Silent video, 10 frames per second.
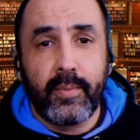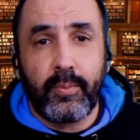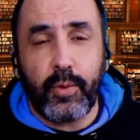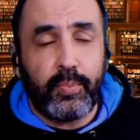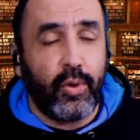
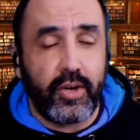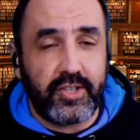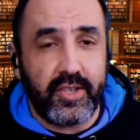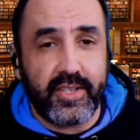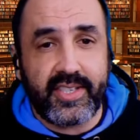
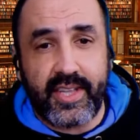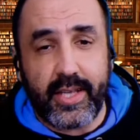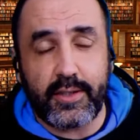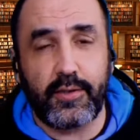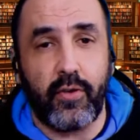proportion
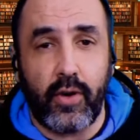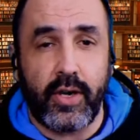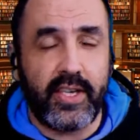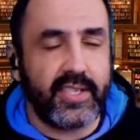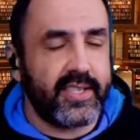stands
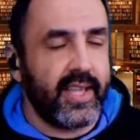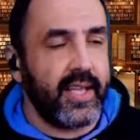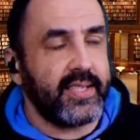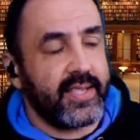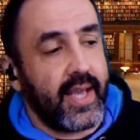for? It
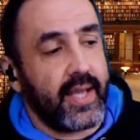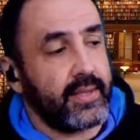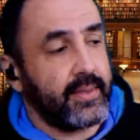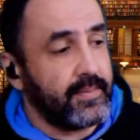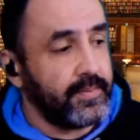stands that
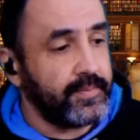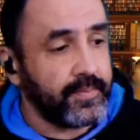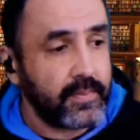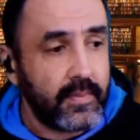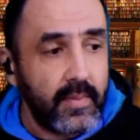
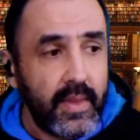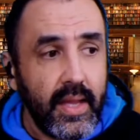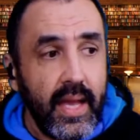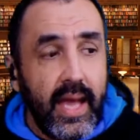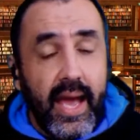
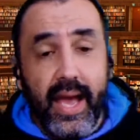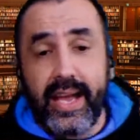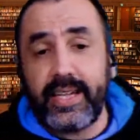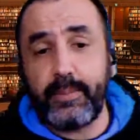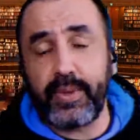
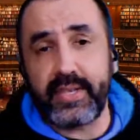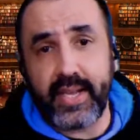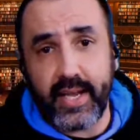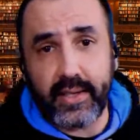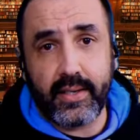
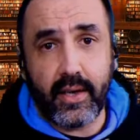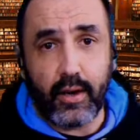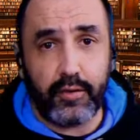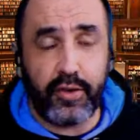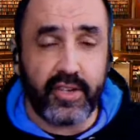80%
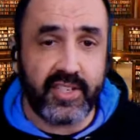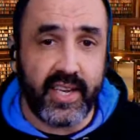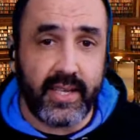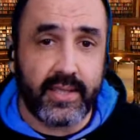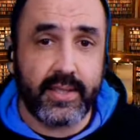of your
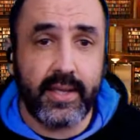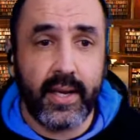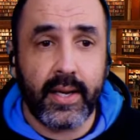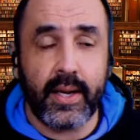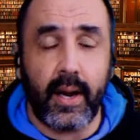sales
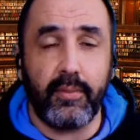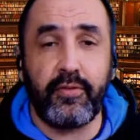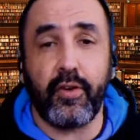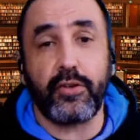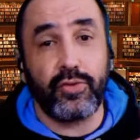come
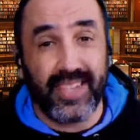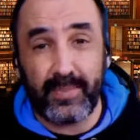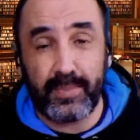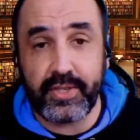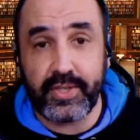for
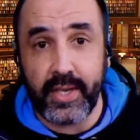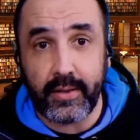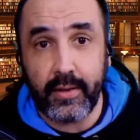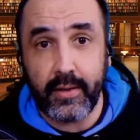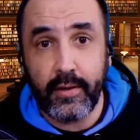20%
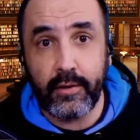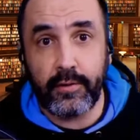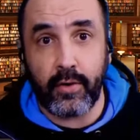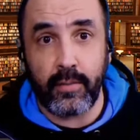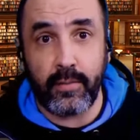
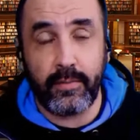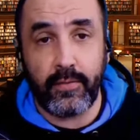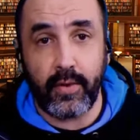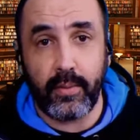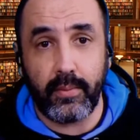
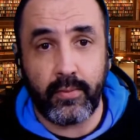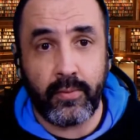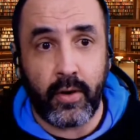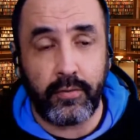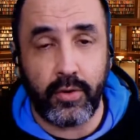from
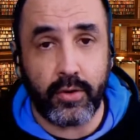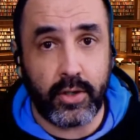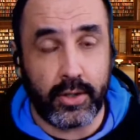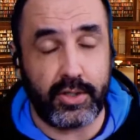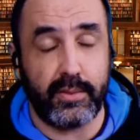of your
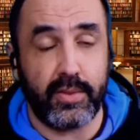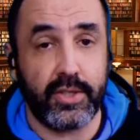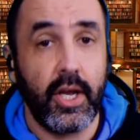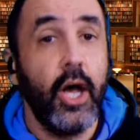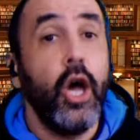
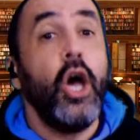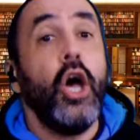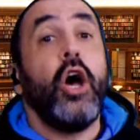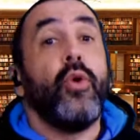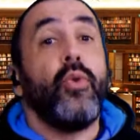customers,
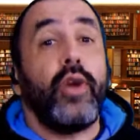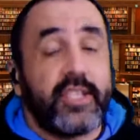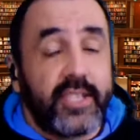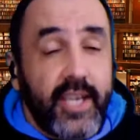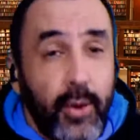
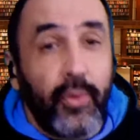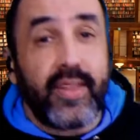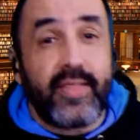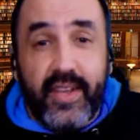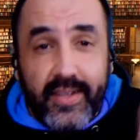which
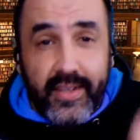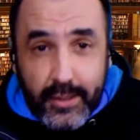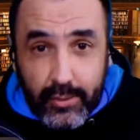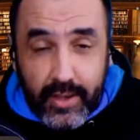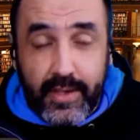within
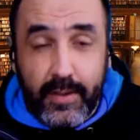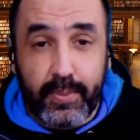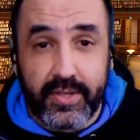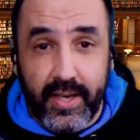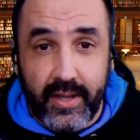this
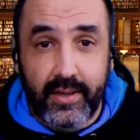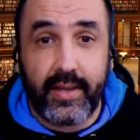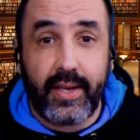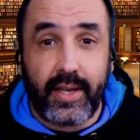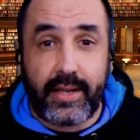20%
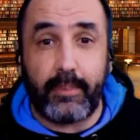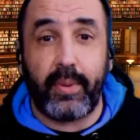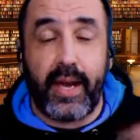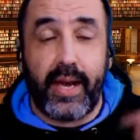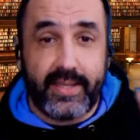it
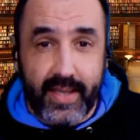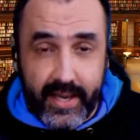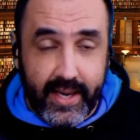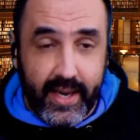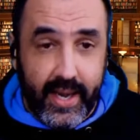applies
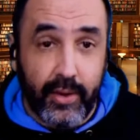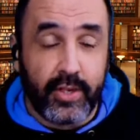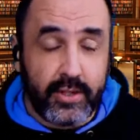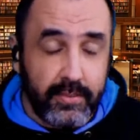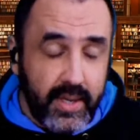again,
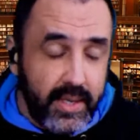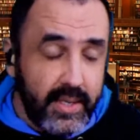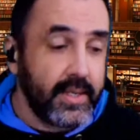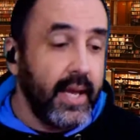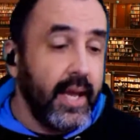which means